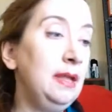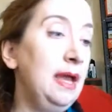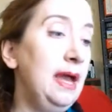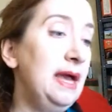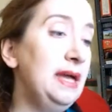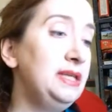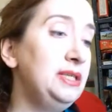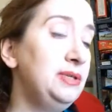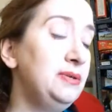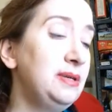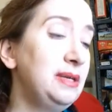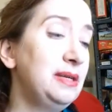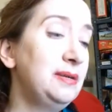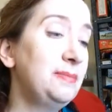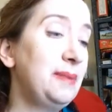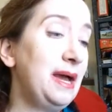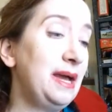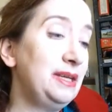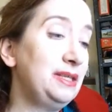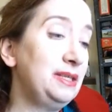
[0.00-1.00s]
As you can
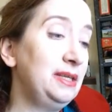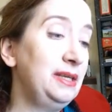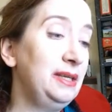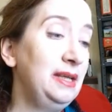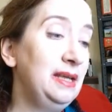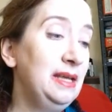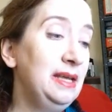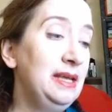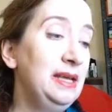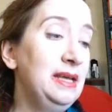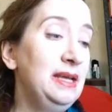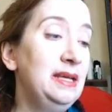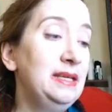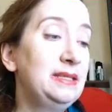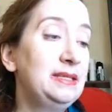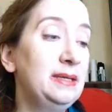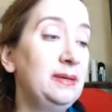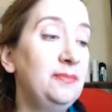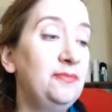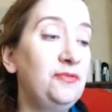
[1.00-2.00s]
imagine,
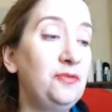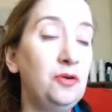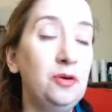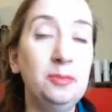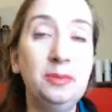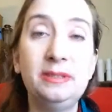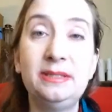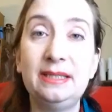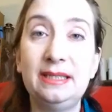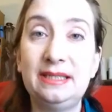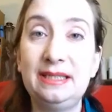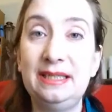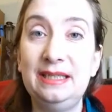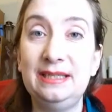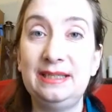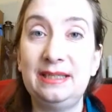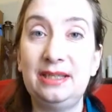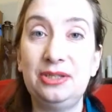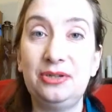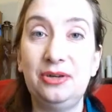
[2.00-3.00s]
some formal
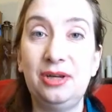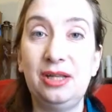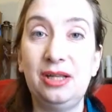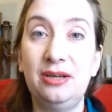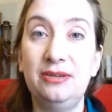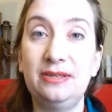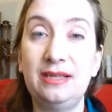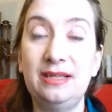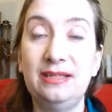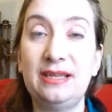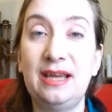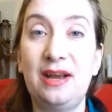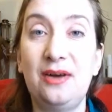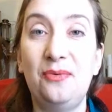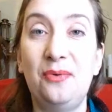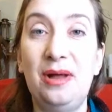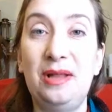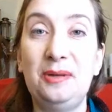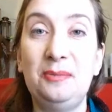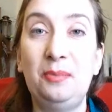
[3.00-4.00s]
16th century clothes can take a
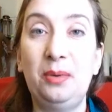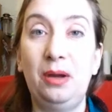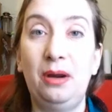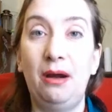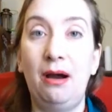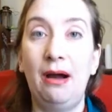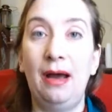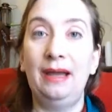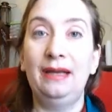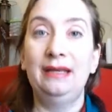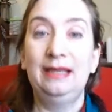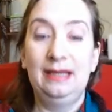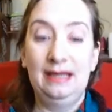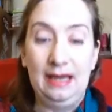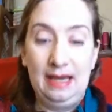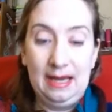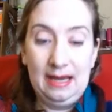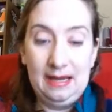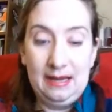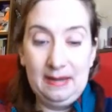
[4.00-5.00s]
while to put on.
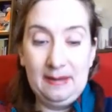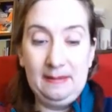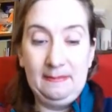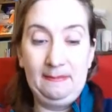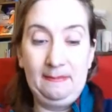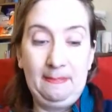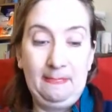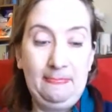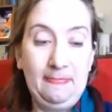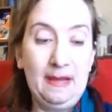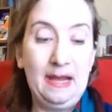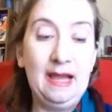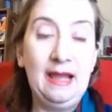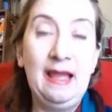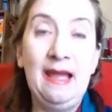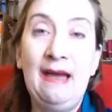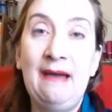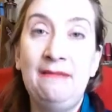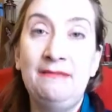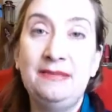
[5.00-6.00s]
I
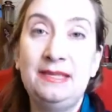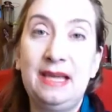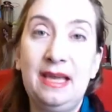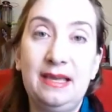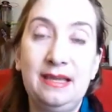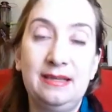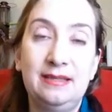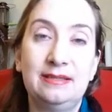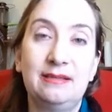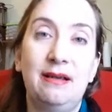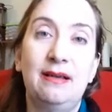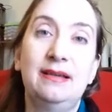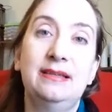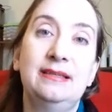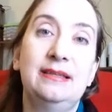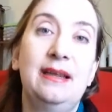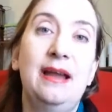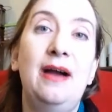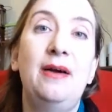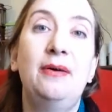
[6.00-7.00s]
have taken as long
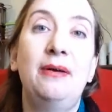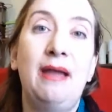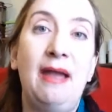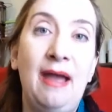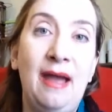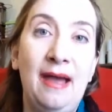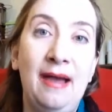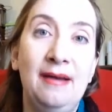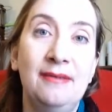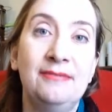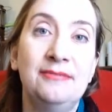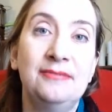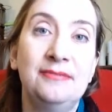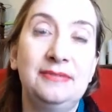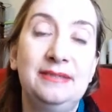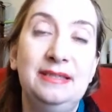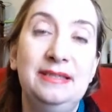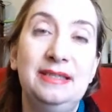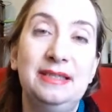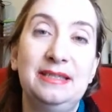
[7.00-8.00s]
as an hour and a half
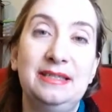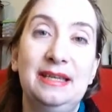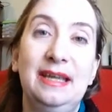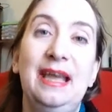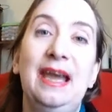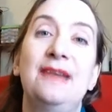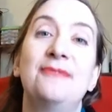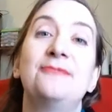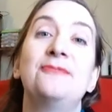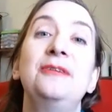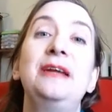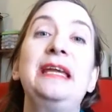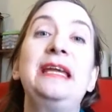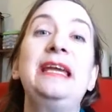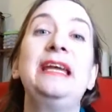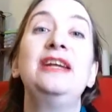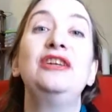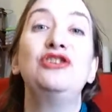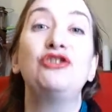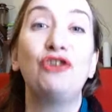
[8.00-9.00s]
just to get
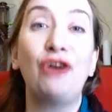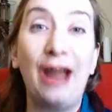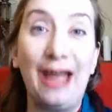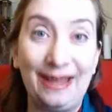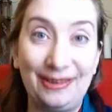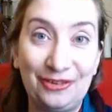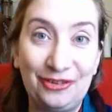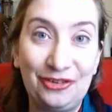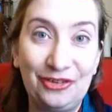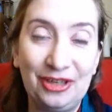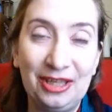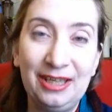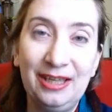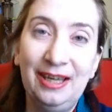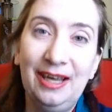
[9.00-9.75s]
freaking dressed.